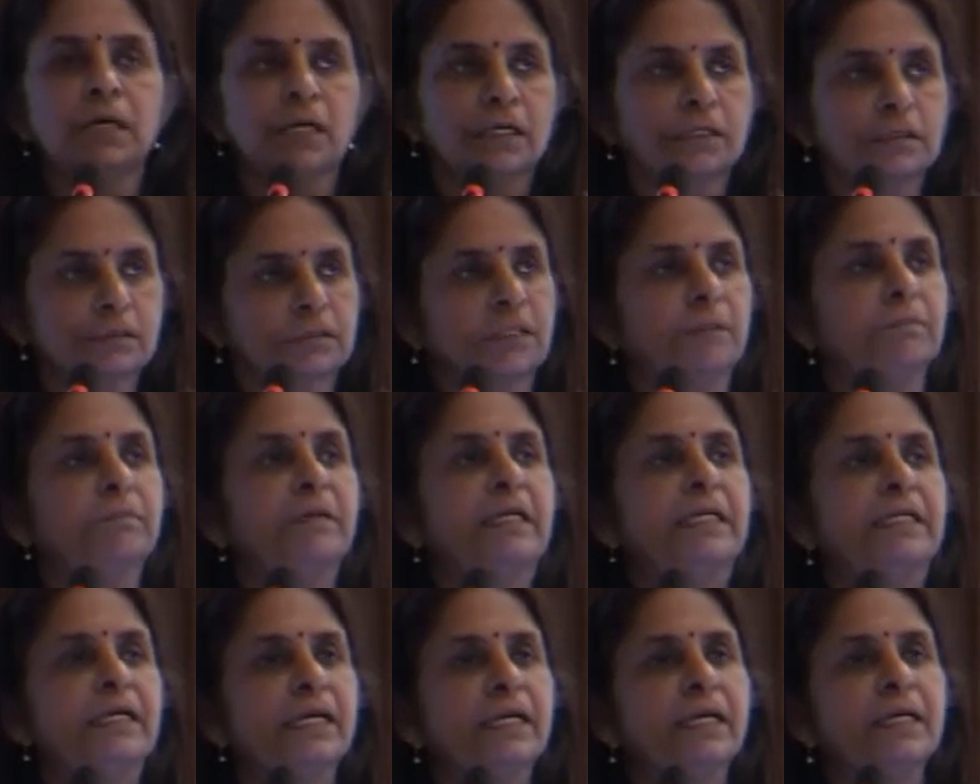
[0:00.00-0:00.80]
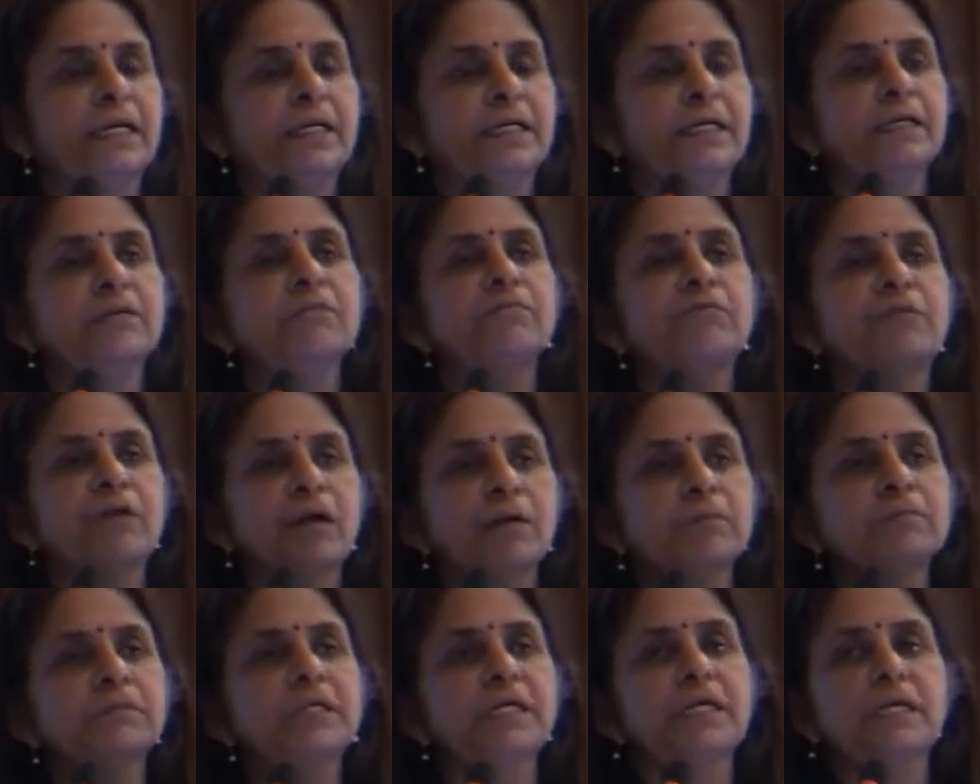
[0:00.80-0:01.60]
completely written
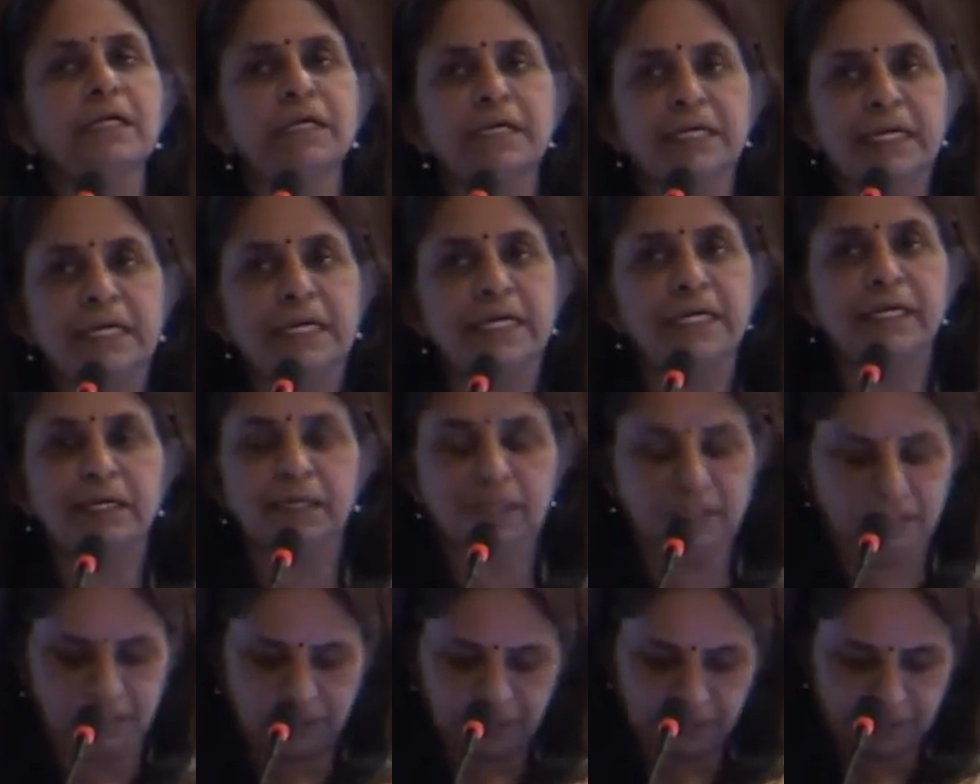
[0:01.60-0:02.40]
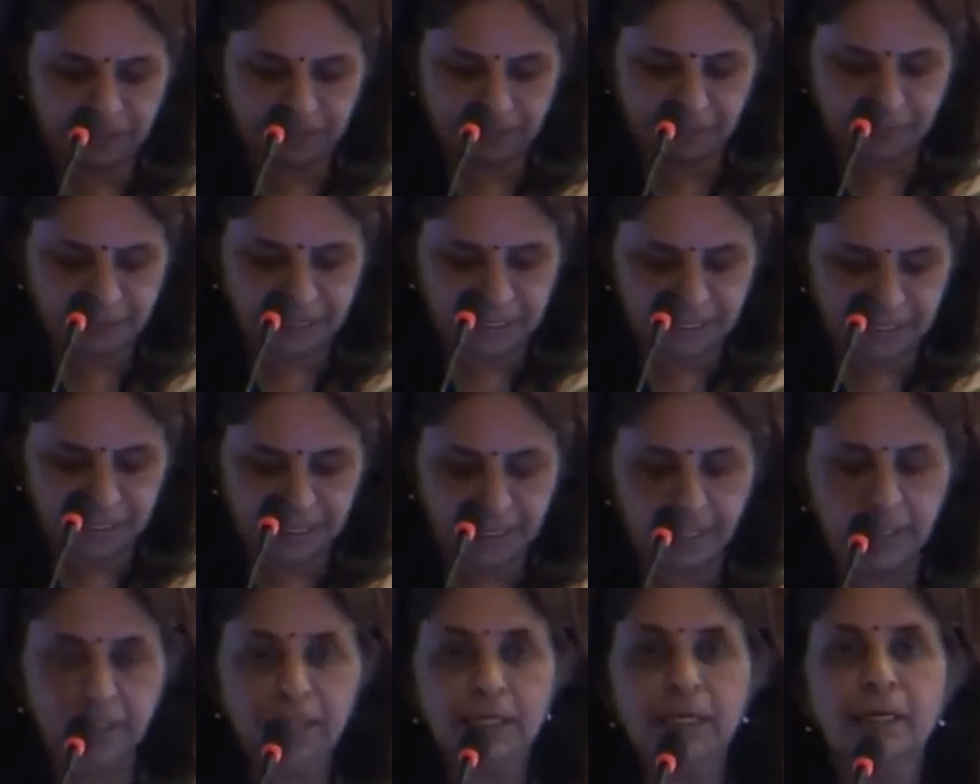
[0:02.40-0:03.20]
from the
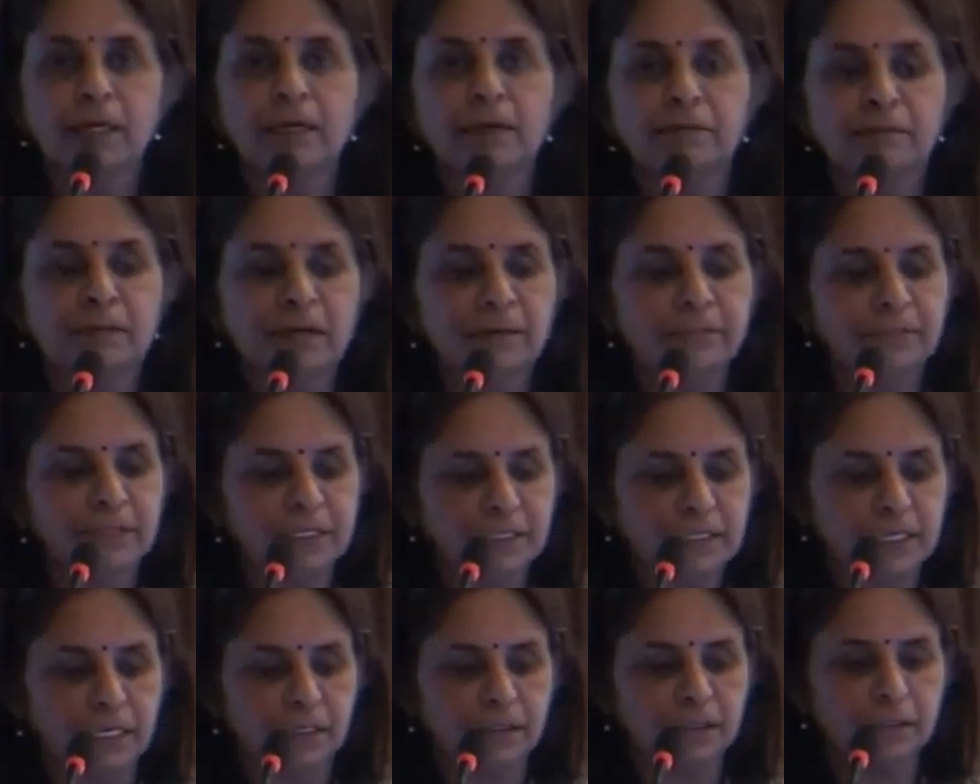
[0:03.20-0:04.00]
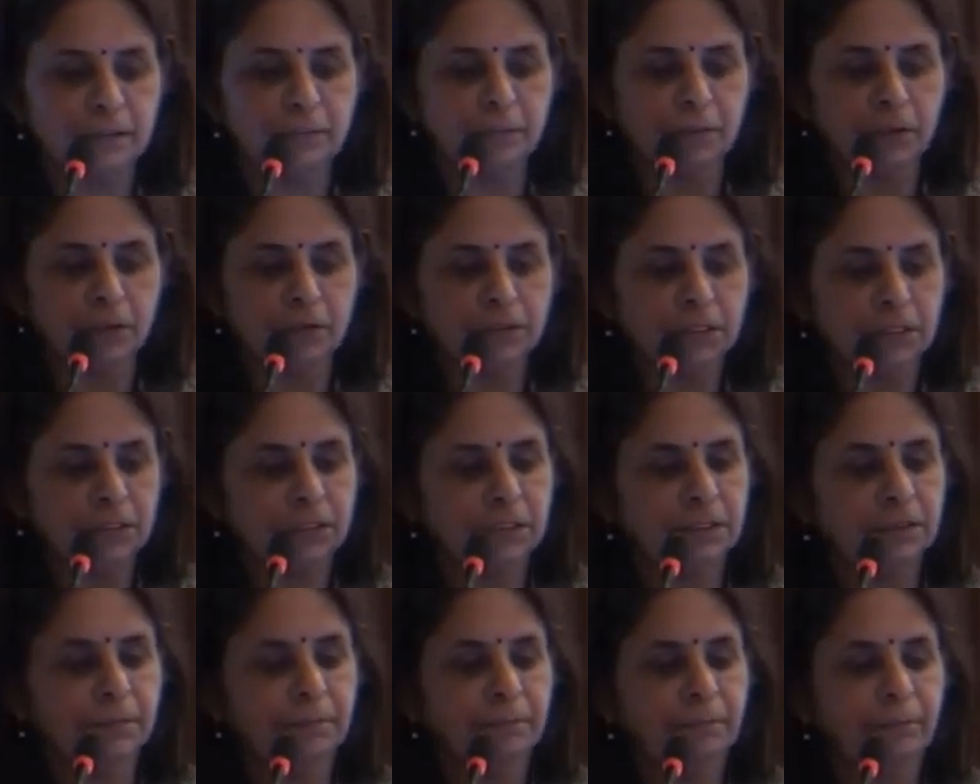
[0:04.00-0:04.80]
BDA when we started the
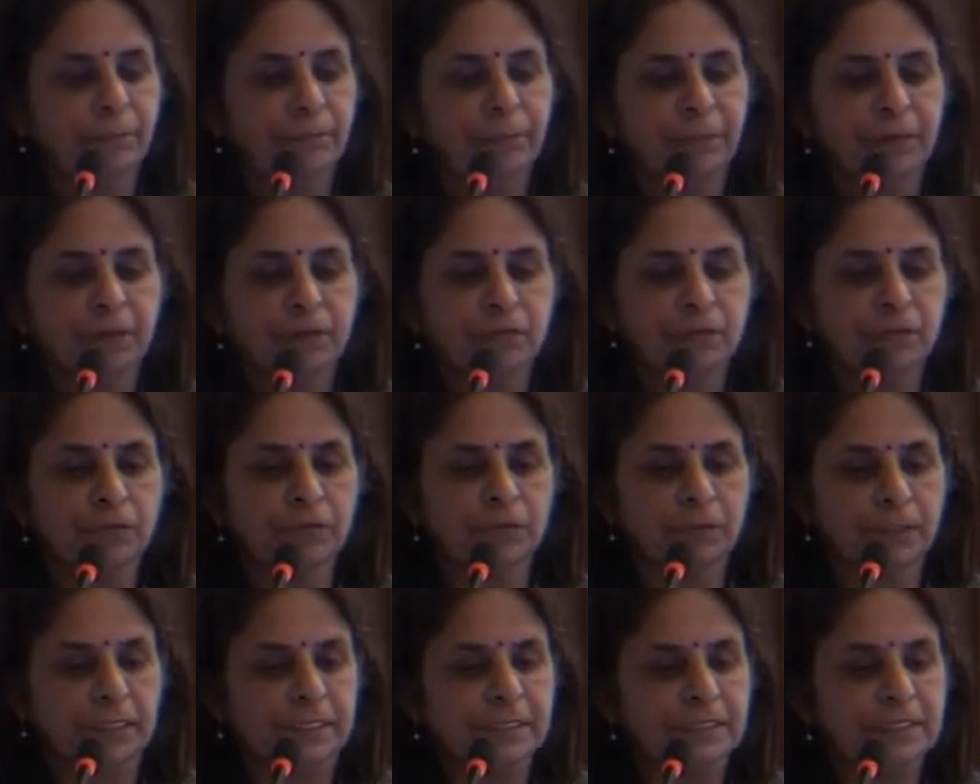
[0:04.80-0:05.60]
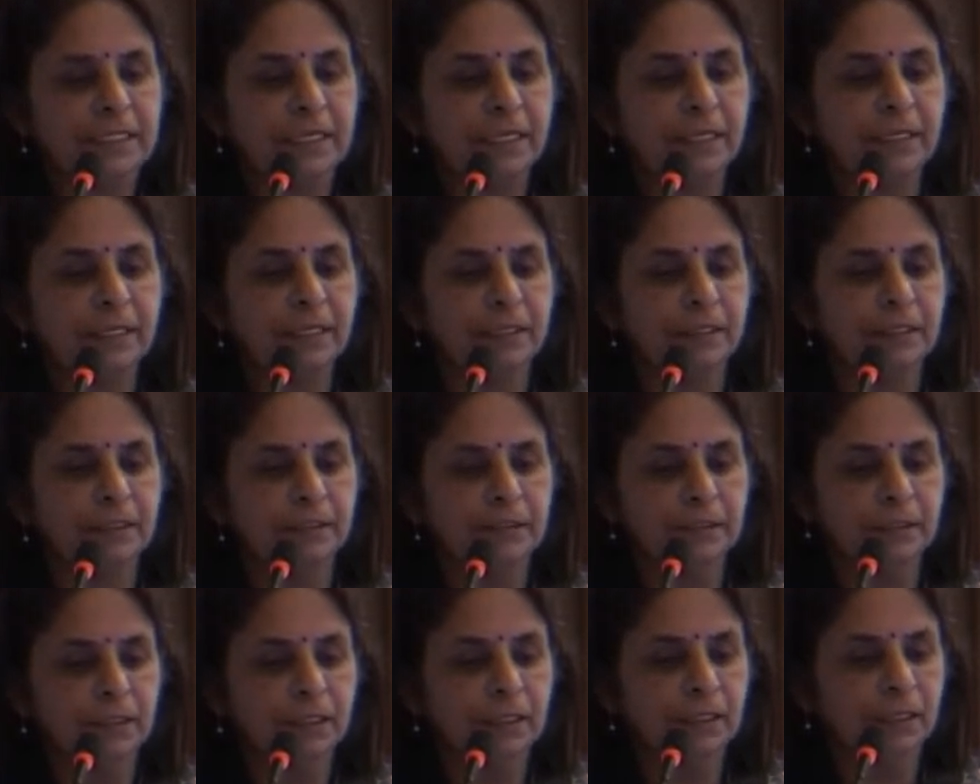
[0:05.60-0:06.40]
project. So you can see here
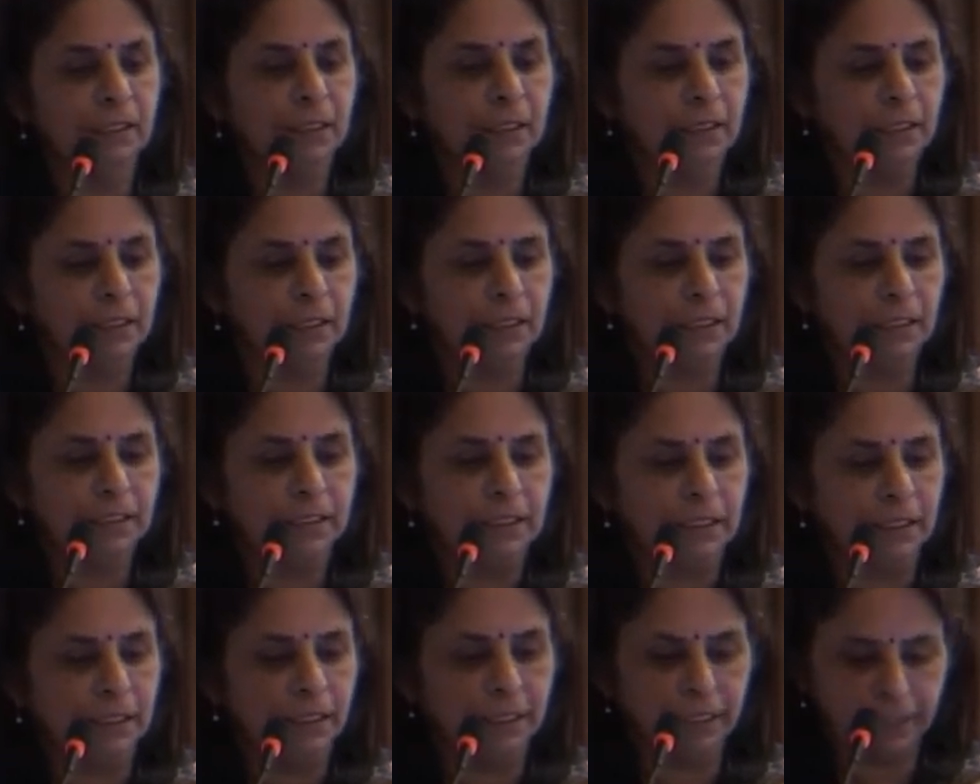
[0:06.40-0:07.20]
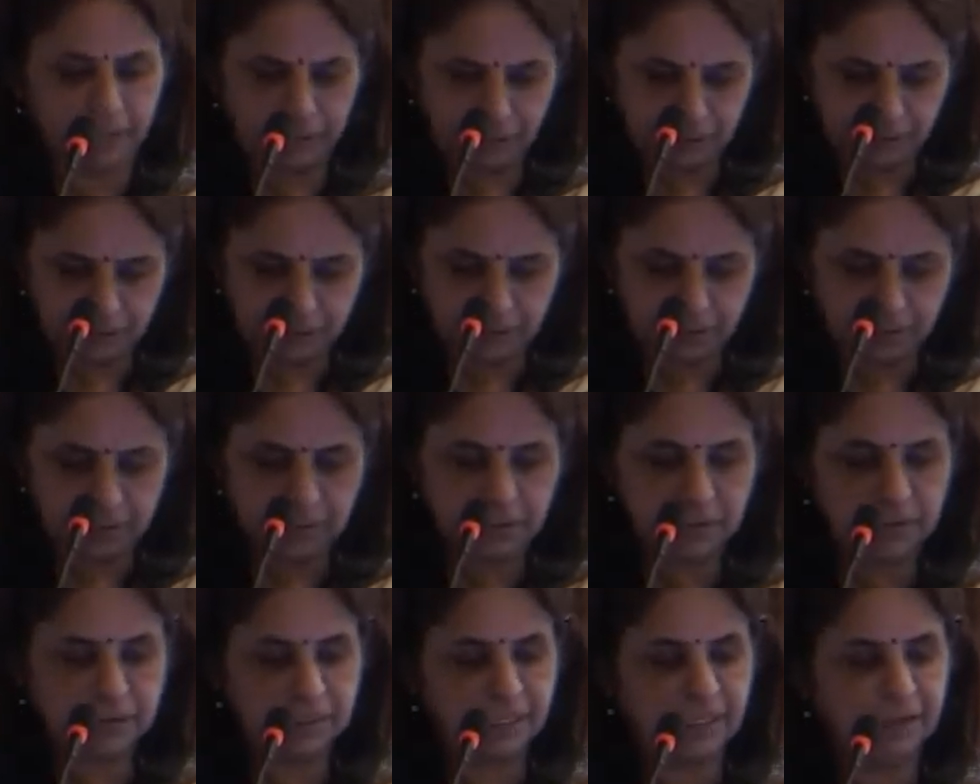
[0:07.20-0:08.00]
turning,
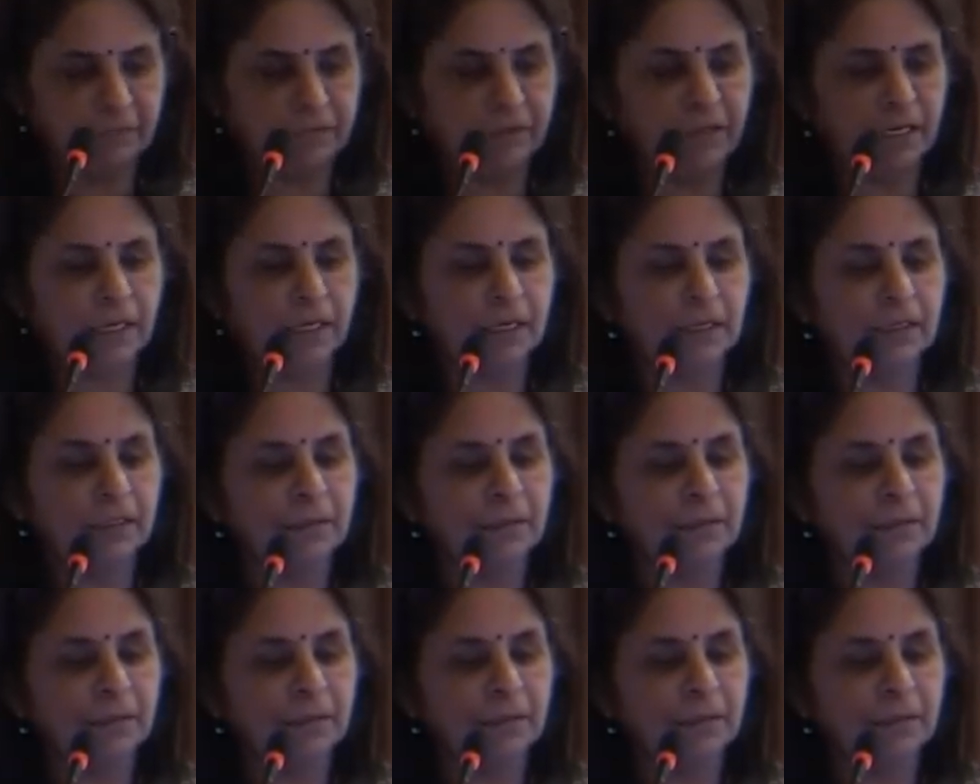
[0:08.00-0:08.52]
sieving,